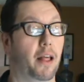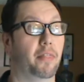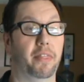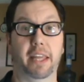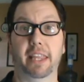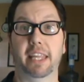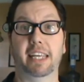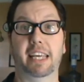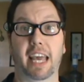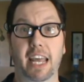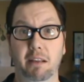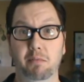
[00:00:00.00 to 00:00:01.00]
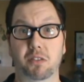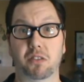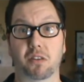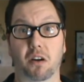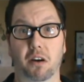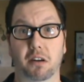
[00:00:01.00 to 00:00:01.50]
Then the game
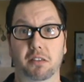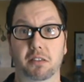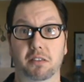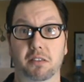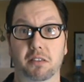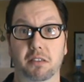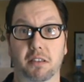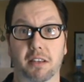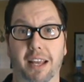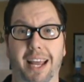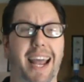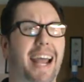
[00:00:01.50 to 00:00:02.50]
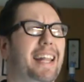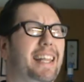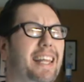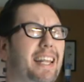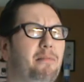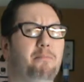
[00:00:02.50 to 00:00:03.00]
starts, and
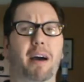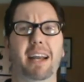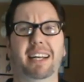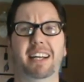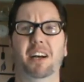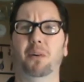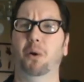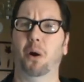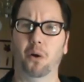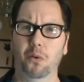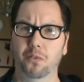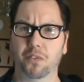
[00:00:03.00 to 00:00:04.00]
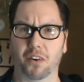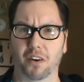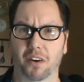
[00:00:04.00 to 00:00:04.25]
then it might go over.